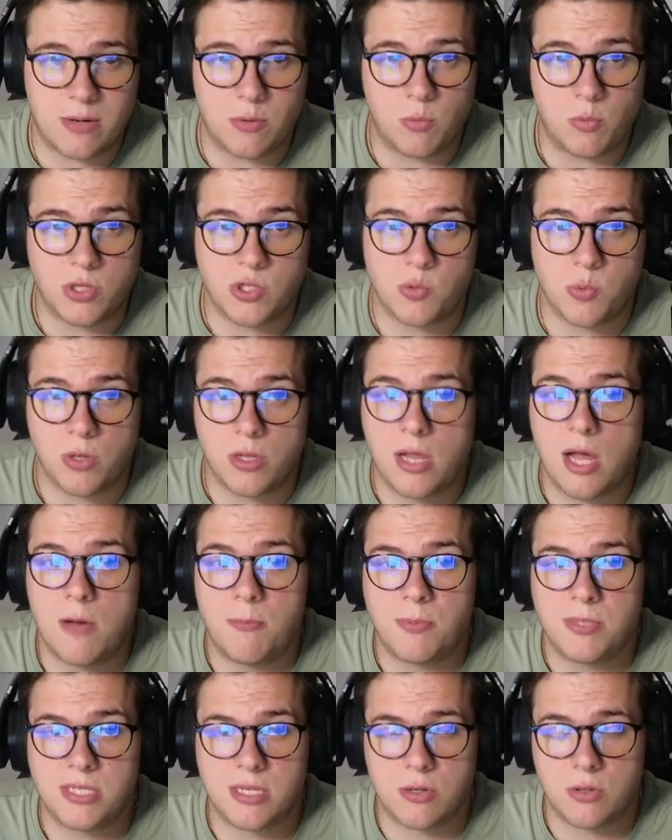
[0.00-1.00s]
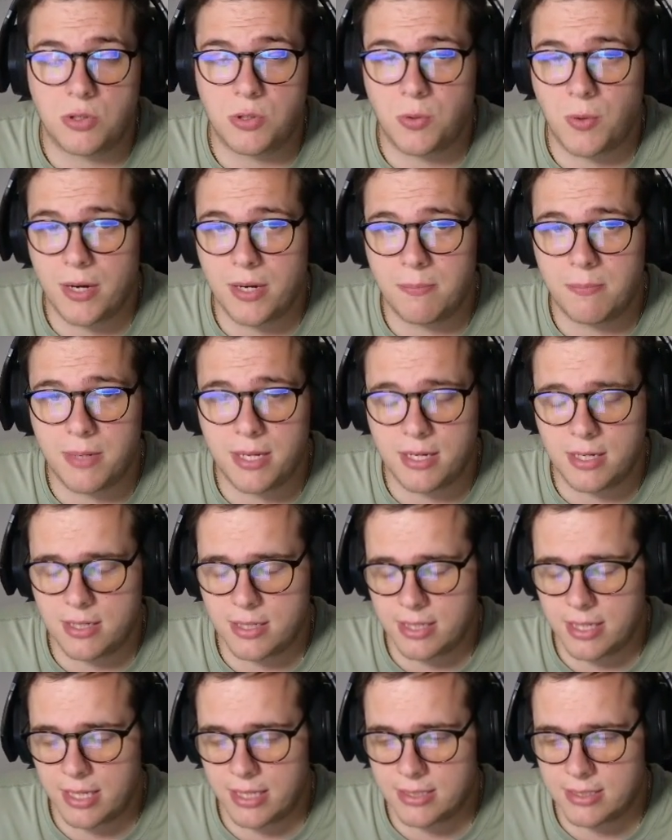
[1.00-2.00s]
which will help us out quite a bit
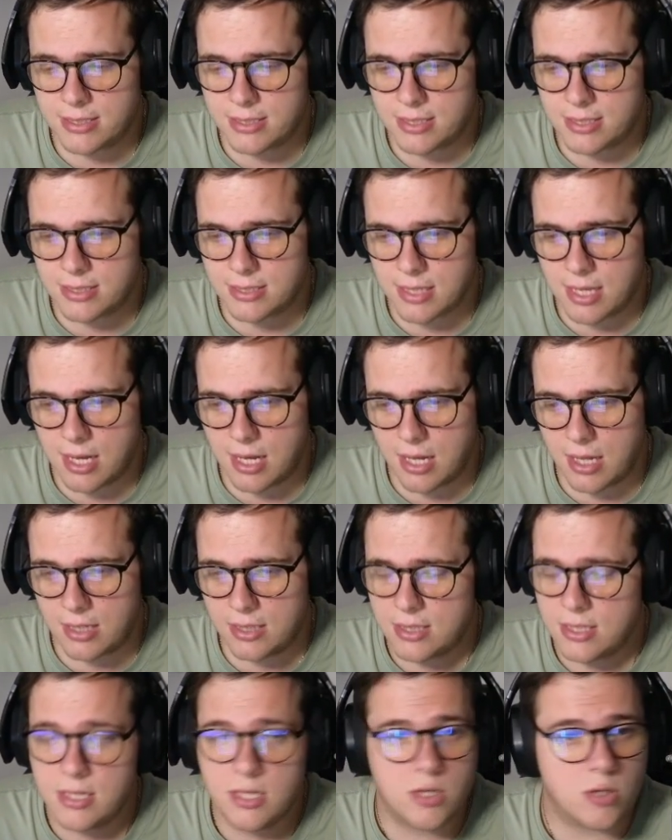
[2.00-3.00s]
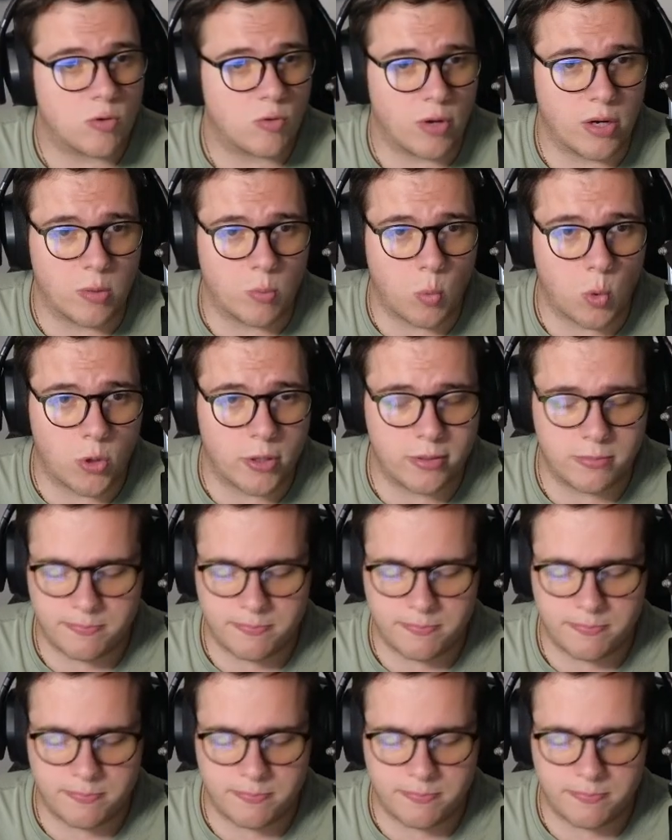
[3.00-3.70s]
against this Grand Warden.